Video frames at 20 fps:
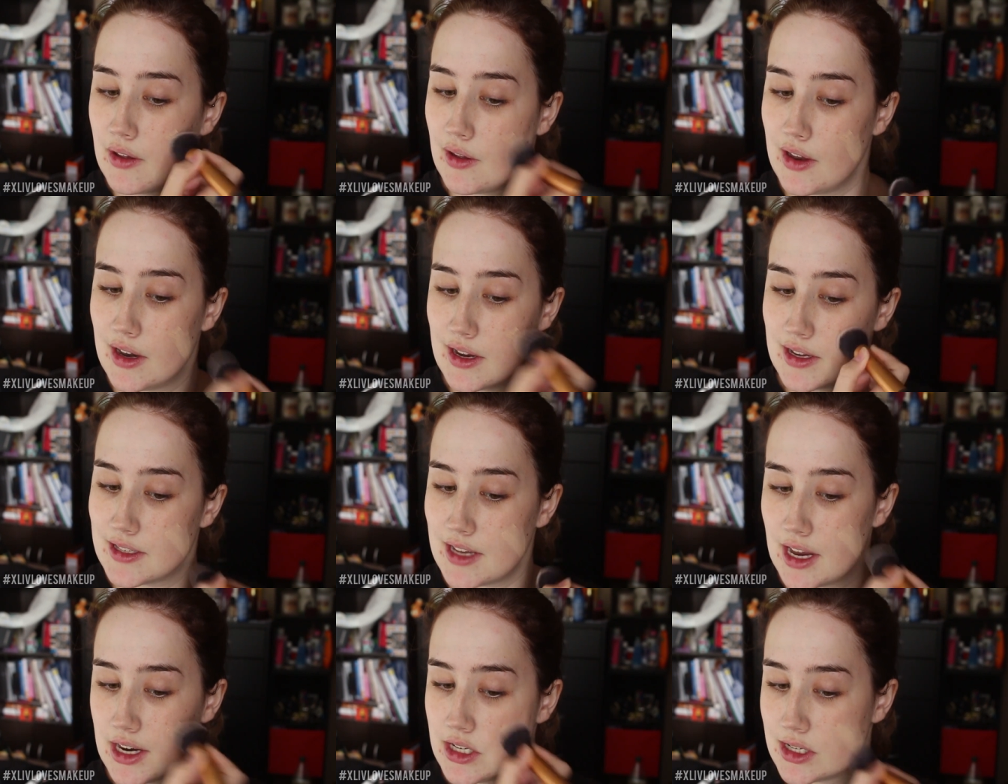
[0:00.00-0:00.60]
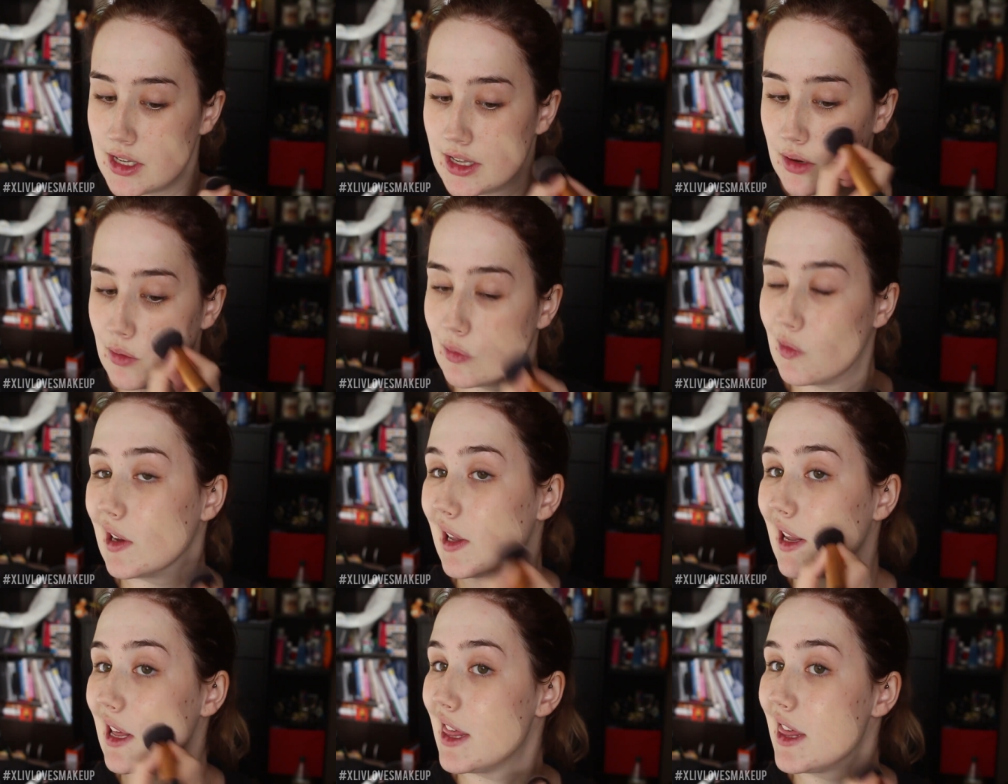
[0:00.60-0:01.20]
it is actually
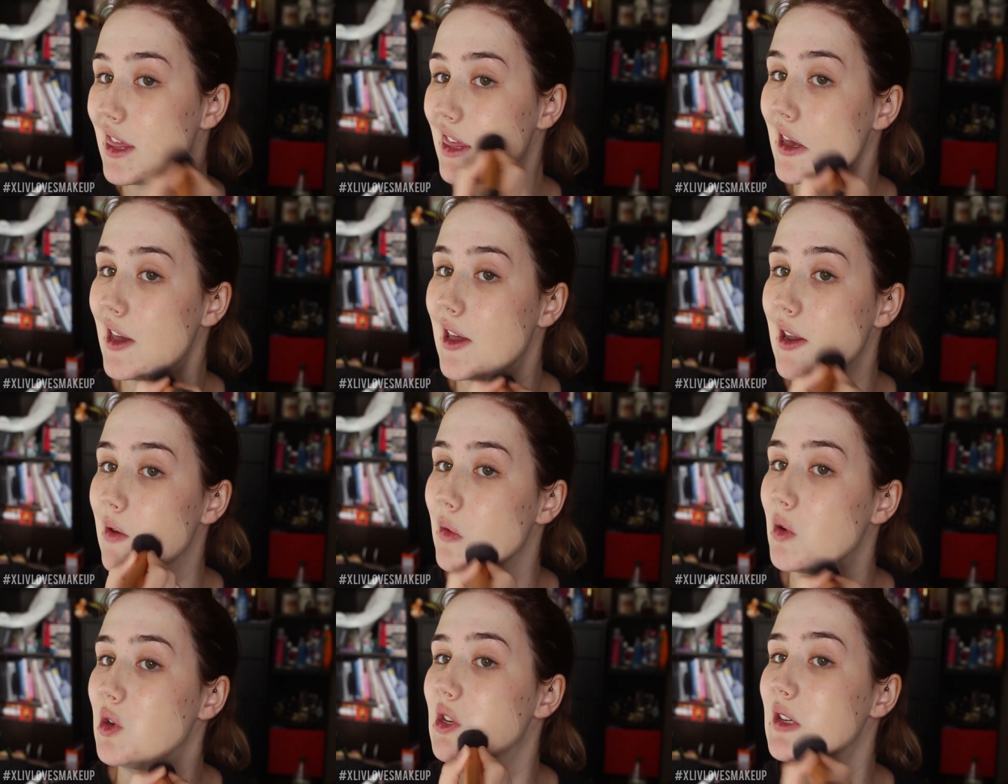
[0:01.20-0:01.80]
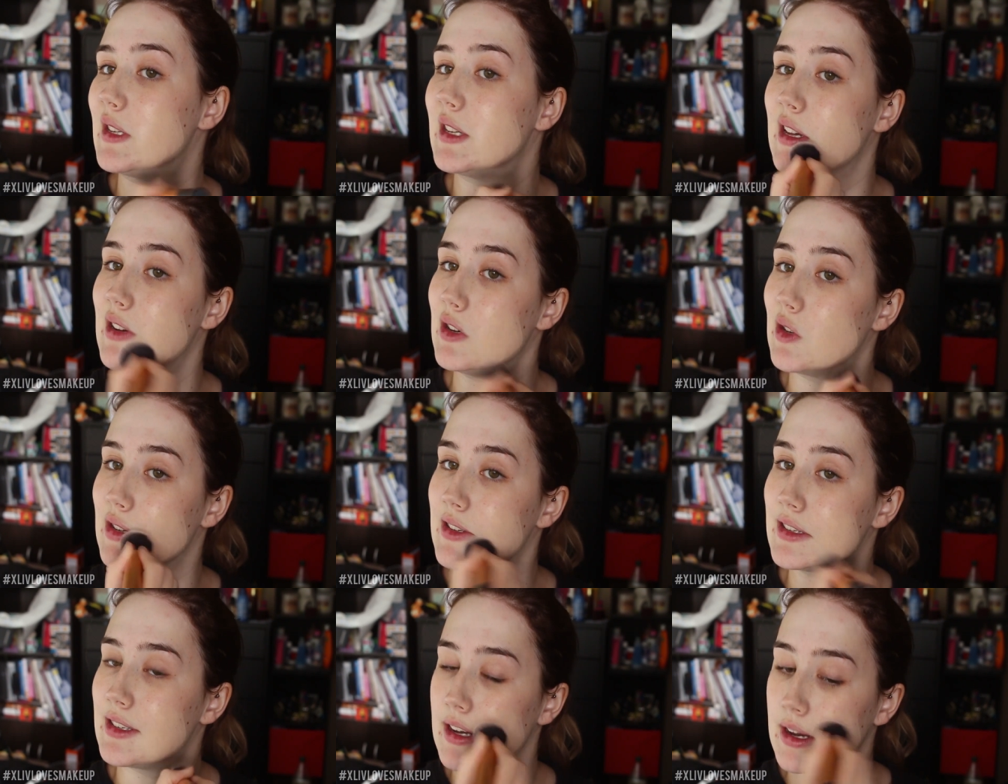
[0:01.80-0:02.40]
really thin, which is
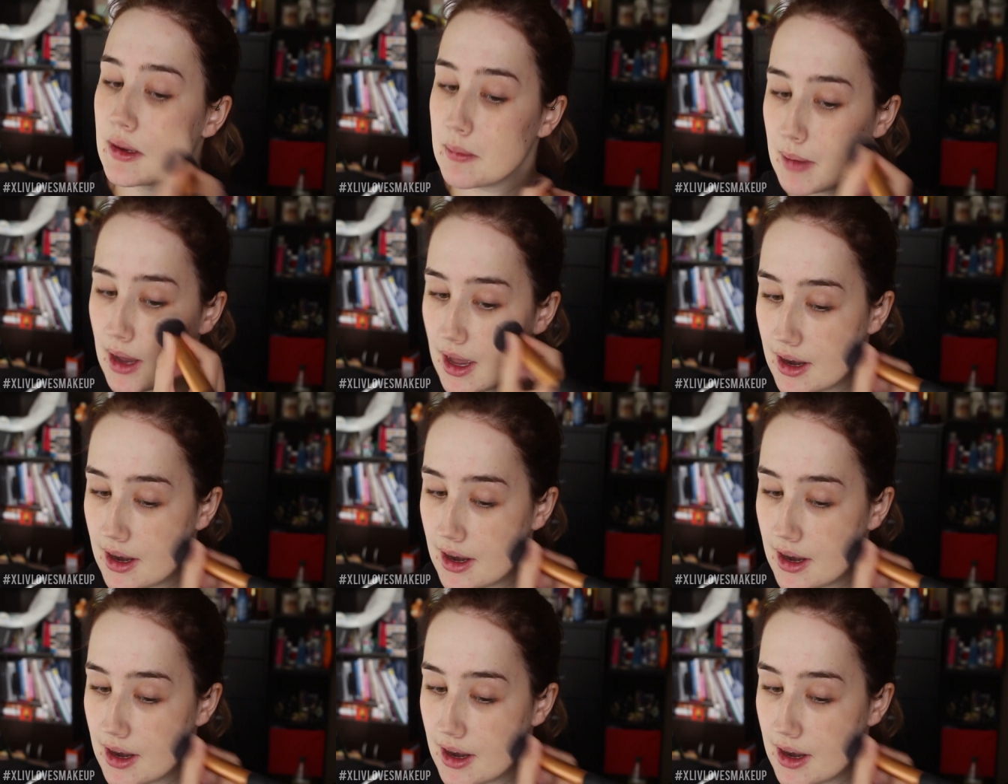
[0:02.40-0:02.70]
interesting,